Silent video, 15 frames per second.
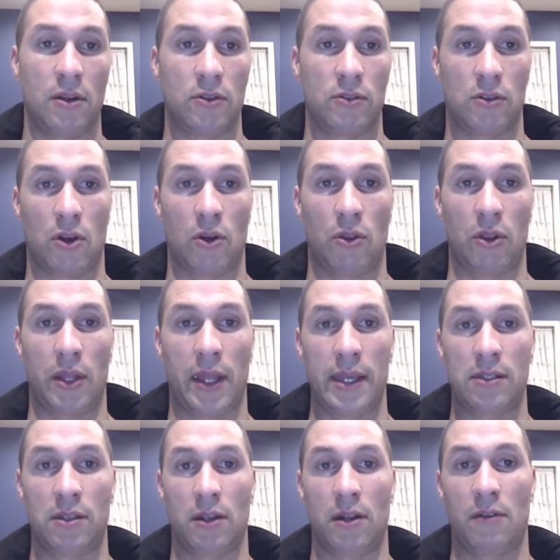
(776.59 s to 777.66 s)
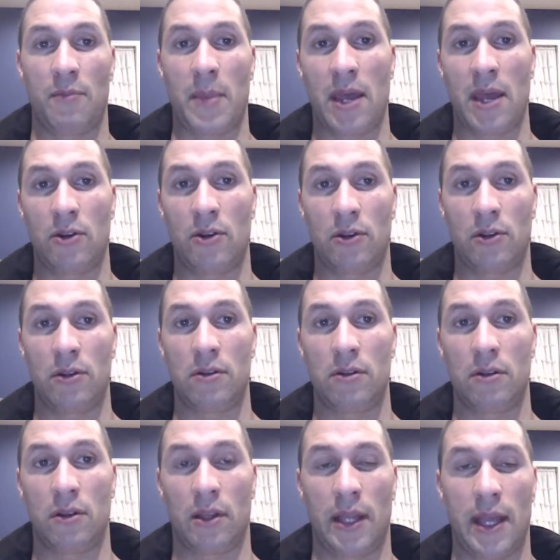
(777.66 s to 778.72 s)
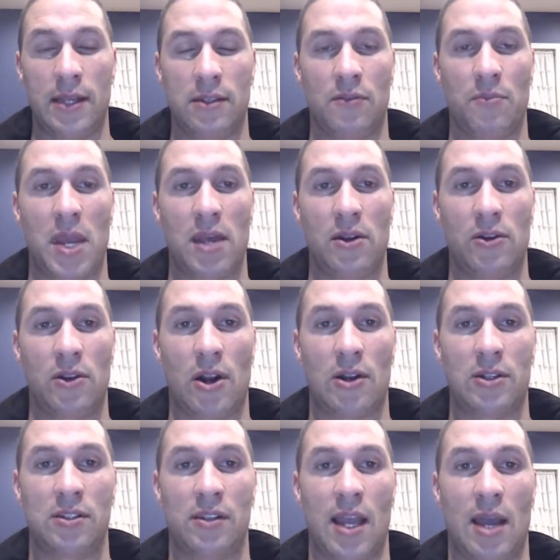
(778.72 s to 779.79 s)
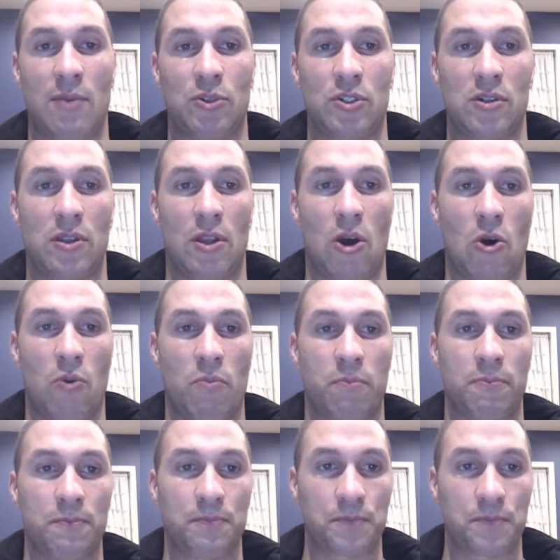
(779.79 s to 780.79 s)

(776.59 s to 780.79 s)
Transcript: So the legs of manhood are established in the home.